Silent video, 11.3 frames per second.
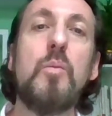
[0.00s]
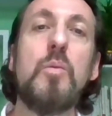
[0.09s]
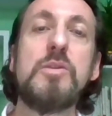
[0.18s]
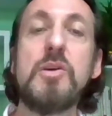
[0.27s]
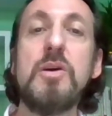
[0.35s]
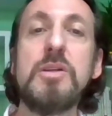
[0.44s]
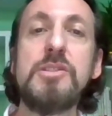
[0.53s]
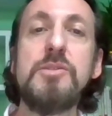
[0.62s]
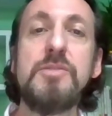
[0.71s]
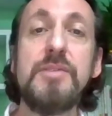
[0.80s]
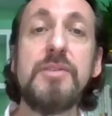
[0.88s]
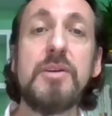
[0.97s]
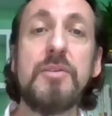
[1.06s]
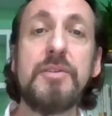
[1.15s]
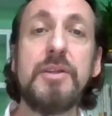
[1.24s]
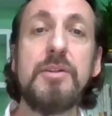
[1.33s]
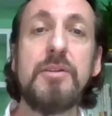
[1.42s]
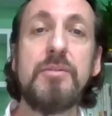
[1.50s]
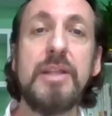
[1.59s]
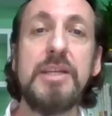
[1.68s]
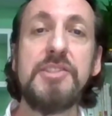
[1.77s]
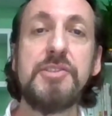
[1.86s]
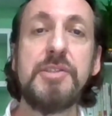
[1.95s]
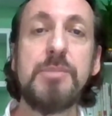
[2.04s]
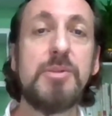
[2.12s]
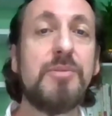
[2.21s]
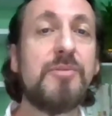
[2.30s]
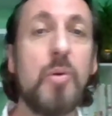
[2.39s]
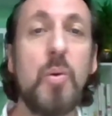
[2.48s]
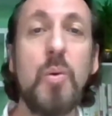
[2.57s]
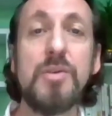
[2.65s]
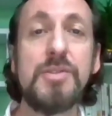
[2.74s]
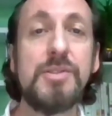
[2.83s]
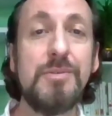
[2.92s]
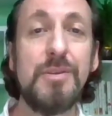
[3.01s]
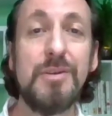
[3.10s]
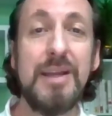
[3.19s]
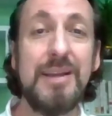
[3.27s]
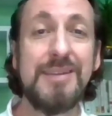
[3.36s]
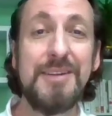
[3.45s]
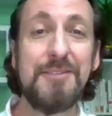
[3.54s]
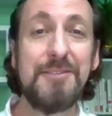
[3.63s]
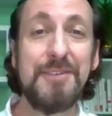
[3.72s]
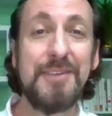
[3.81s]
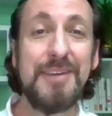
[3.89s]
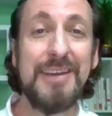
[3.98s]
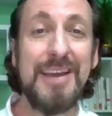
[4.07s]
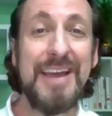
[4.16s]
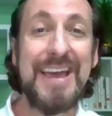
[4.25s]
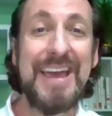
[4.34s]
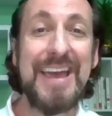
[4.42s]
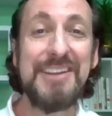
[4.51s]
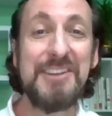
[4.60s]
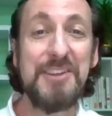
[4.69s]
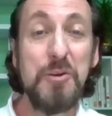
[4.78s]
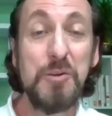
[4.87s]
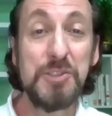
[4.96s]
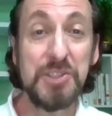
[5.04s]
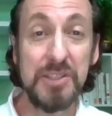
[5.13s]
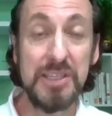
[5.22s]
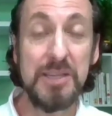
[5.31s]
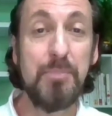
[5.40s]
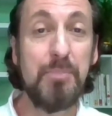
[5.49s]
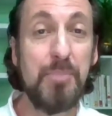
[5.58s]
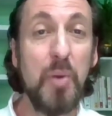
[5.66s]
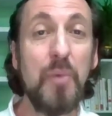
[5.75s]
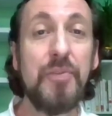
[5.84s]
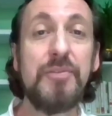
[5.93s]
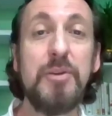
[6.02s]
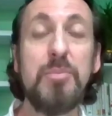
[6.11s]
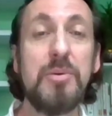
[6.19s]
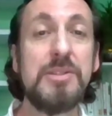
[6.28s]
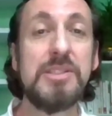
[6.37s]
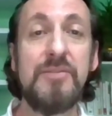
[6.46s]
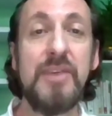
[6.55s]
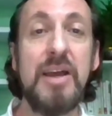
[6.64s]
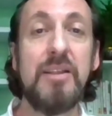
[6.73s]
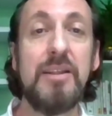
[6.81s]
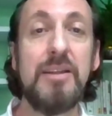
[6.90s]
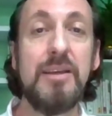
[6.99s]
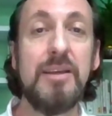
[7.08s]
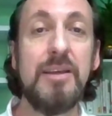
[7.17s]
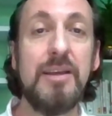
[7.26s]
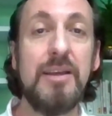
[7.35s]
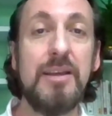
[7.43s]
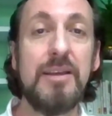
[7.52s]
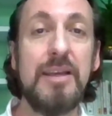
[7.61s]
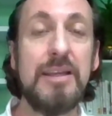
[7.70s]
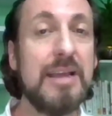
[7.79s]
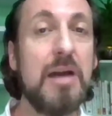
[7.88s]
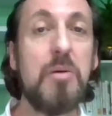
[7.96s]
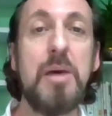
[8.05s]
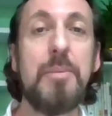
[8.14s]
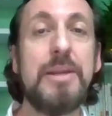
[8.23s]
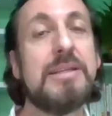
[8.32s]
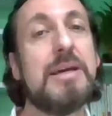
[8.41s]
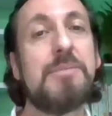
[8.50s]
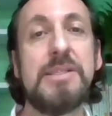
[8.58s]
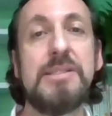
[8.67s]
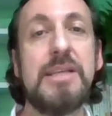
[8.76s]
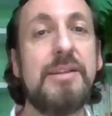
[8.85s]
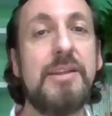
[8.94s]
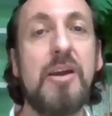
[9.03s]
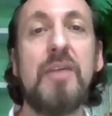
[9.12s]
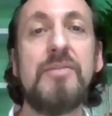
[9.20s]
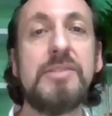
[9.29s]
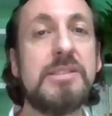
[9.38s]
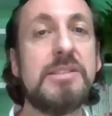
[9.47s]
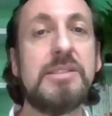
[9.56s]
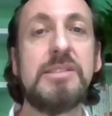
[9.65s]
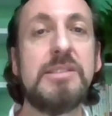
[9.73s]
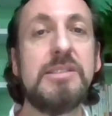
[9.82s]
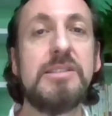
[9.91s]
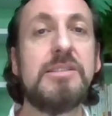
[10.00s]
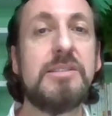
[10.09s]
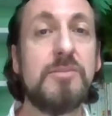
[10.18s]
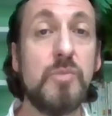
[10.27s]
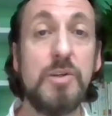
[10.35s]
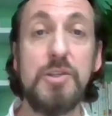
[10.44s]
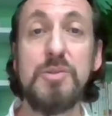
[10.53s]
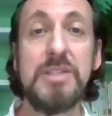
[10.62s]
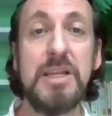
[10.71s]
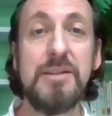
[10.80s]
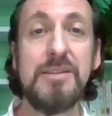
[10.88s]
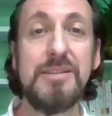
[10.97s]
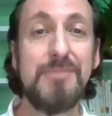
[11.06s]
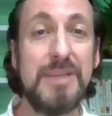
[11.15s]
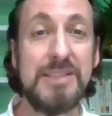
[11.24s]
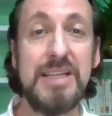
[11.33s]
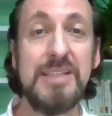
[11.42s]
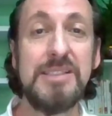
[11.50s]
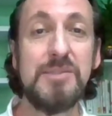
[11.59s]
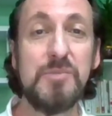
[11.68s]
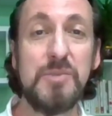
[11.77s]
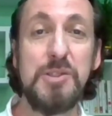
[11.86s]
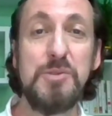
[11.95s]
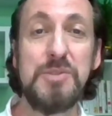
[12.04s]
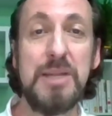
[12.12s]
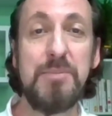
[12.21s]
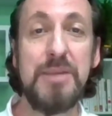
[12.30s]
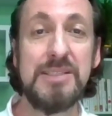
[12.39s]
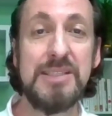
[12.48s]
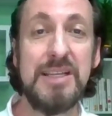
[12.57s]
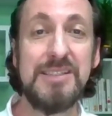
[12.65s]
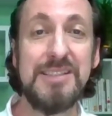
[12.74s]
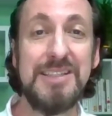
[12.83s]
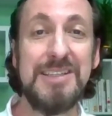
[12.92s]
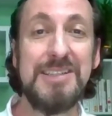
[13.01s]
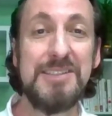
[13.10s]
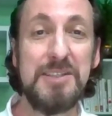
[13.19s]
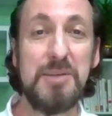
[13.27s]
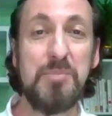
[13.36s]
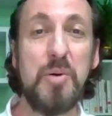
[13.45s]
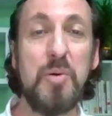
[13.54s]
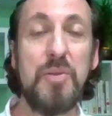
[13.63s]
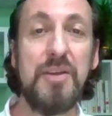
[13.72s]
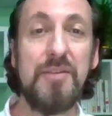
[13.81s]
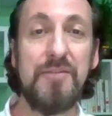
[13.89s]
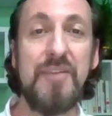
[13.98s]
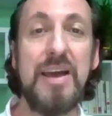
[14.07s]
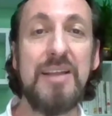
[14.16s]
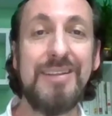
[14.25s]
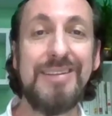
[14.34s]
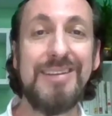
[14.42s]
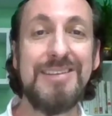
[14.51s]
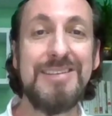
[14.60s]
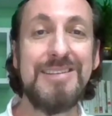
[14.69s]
what's causing you difficulty in your relationship. So of course you look at it differently. And usually both viewpoints are valid. Can't count how many times I say in the office is what you said makes sense, what you said makes sense. They're both valid.